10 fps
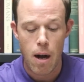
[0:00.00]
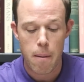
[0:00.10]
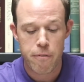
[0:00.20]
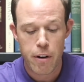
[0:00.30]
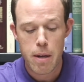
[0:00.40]

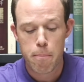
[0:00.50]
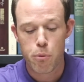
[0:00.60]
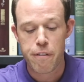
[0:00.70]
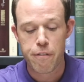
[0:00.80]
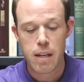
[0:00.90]
Very
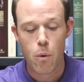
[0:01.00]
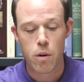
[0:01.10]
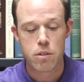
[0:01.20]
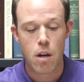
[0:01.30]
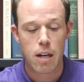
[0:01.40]
briefly, I
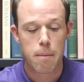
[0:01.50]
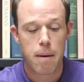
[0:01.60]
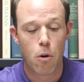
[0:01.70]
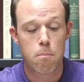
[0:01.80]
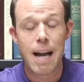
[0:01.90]
want to talk
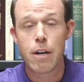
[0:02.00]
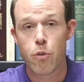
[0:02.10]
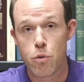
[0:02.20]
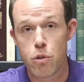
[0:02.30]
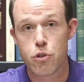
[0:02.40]
about
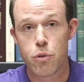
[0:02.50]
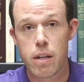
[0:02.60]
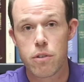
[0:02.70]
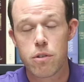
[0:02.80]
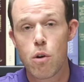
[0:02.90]

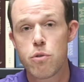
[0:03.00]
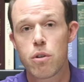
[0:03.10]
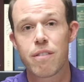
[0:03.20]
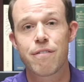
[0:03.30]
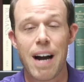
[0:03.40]
micronutrients. Those
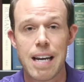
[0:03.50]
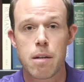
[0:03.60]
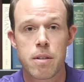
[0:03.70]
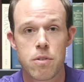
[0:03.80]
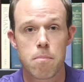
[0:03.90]
are
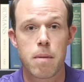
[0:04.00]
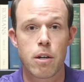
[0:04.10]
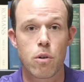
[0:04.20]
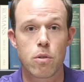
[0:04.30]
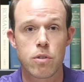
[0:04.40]
vitamins and
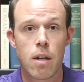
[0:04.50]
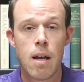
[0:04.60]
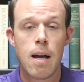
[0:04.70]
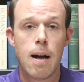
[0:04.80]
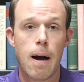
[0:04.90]
minerals.
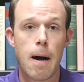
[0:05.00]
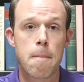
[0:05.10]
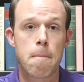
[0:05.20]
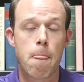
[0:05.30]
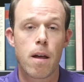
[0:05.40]

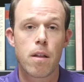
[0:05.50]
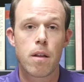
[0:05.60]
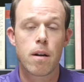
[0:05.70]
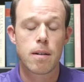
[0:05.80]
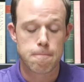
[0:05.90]

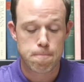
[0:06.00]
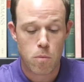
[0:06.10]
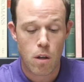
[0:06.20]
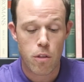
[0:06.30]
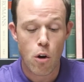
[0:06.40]

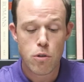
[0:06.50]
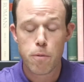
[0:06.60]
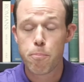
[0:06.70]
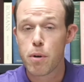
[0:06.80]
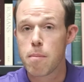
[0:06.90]
Those
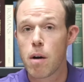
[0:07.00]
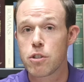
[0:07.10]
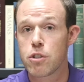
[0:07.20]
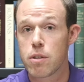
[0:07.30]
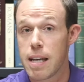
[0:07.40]
are pretty
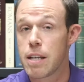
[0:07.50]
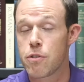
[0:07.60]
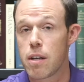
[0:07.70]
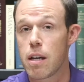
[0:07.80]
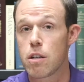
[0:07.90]
much
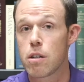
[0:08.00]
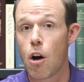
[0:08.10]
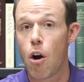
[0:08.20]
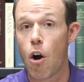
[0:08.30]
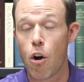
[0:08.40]
things that
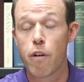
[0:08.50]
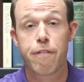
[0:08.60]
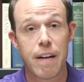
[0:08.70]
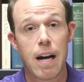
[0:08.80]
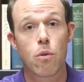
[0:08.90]
are
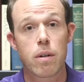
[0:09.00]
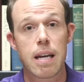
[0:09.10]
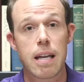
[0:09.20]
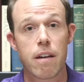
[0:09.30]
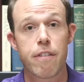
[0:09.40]

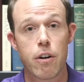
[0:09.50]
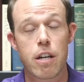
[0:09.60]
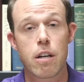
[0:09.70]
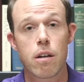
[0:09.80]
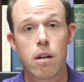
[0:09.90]
found in a
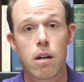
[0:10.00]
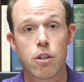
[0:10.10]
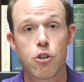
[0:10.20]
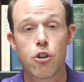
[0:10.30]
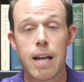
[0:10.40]
very
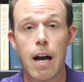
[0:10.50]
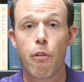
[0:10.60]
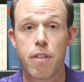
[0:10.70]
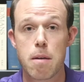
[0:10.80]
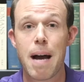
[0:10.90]
good,
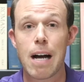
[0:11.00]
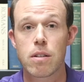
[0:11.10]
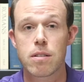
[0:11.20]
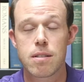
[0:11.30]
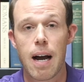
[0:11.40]
healthy,
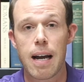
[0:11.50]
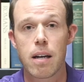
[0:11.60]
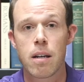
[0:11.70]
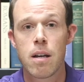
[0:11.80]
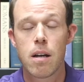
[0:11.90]
balanced
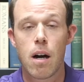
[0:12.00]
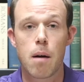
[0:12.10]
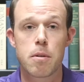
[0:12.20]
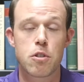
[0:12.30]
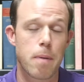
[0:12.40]
diet,
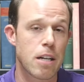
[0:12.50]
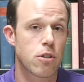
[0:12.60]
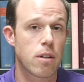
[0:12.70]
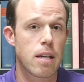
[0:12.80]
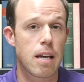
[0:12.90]

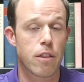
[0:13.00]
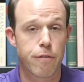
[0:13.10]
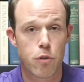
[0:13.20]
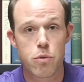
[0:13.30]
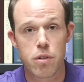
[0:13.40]
especially in the
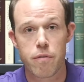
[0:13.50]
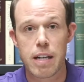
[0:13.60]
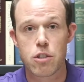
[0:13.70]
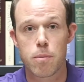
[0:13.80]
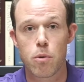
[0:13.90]
fruits and
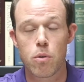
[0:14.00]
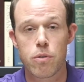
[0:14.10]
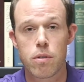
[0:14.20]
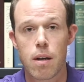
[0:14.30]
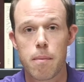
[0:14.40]

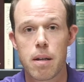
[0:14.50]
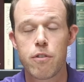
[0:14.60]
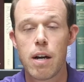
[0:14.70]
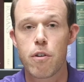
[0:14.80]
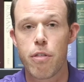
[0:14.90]
vegetables. I mean,
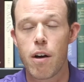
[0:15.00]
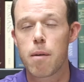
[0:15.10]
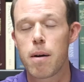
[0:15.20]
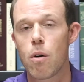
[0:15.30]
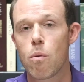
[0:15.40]
have you ever
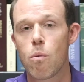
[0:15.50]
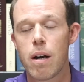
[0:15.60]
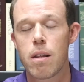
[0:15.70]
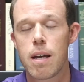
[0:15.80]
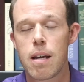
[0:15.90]
thought about
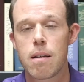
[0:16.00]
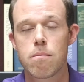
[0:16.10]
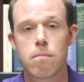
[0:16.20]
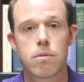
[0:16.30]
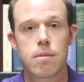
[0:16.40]
why do
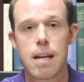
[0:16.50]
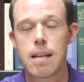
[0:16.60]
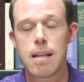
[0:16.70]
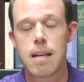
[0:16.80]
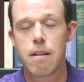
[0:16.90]
they say
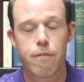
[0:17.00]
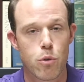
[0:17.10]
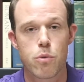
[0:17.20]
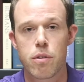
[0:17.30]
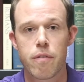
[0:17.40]
to eat
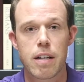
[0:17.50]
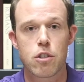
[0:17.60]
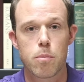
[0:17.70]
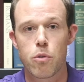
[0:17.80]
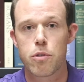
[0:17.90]
fruits and
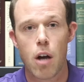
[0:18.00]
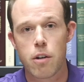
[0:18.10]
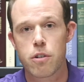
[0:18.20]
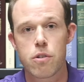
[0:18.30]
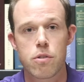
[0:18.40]
vegetables,
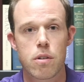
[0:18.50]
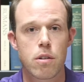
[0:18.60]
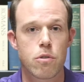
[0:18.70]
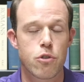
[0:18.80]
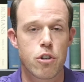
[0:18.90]
doctors
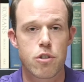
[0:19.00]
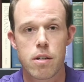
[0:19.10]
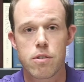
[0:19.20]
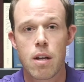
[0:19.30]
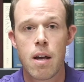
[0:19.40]
and
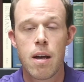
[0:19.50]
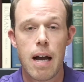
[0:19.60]
nutritionists?